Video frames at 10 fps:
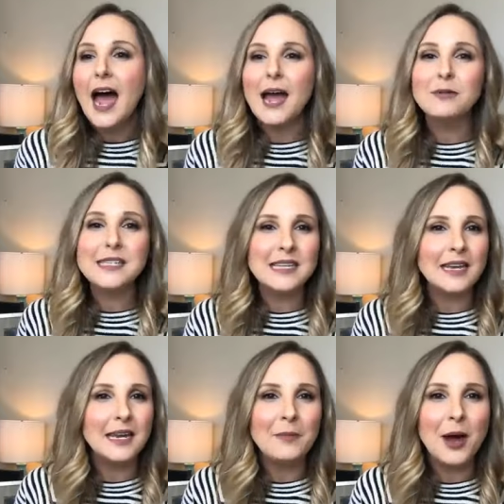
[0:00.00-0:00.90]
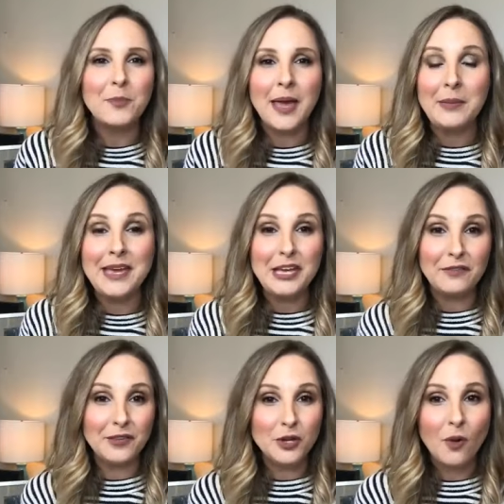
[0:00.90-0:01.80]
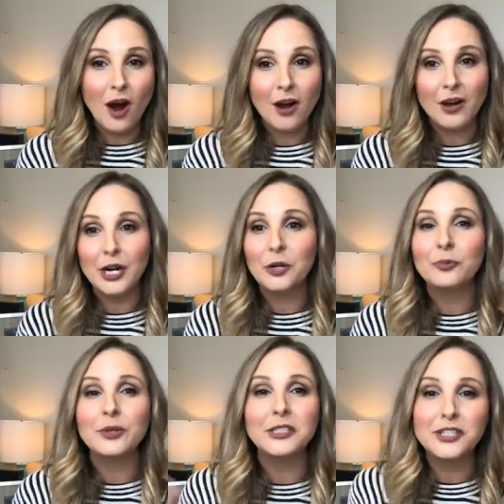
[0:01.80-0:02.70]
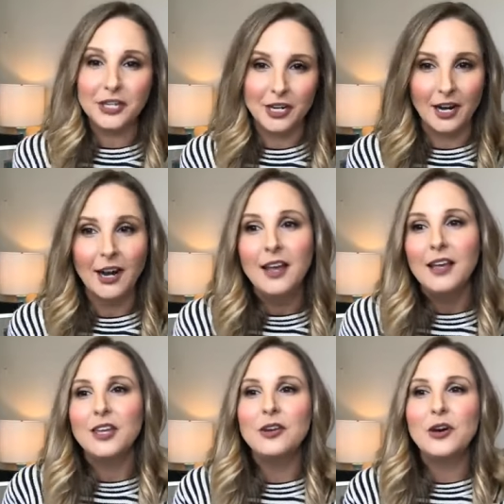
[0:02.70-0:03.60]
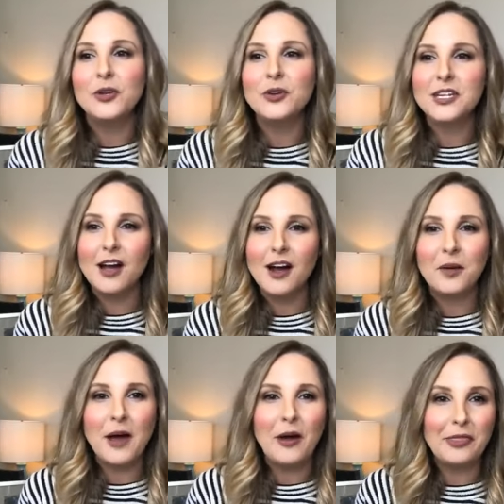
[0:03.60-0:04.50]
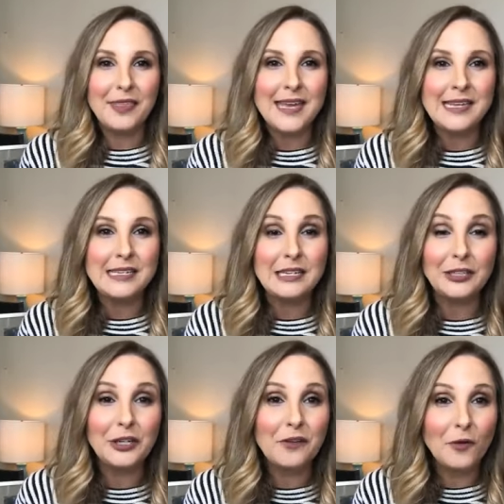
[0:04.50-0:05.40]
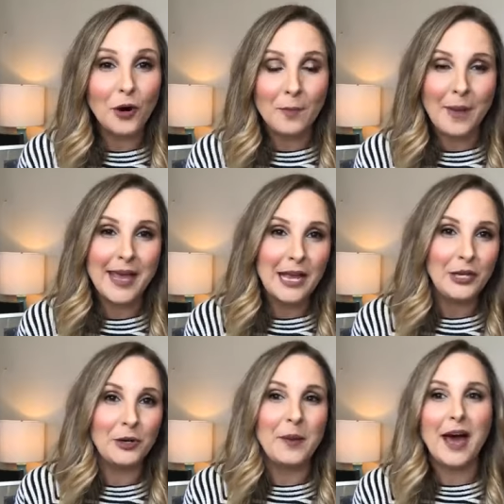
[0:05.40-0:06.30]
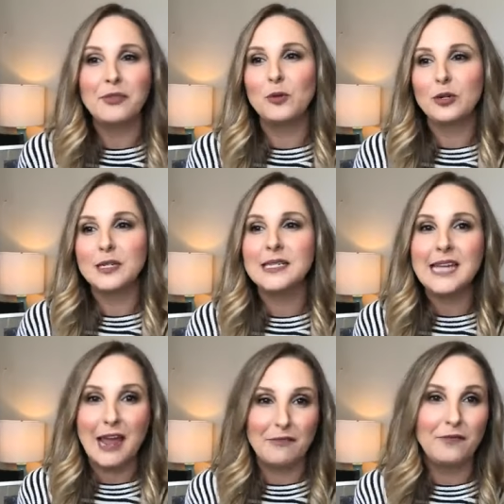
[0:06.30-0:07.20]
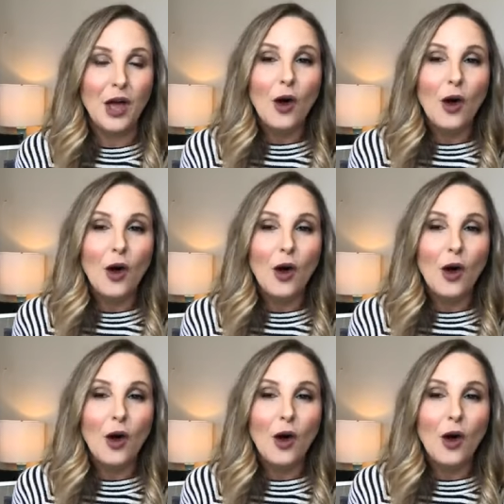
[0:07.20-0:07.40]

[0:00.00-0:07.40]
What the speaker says: I was thinking about maybe if you are a realtor, you could talk about things to look for in making your bath more safe.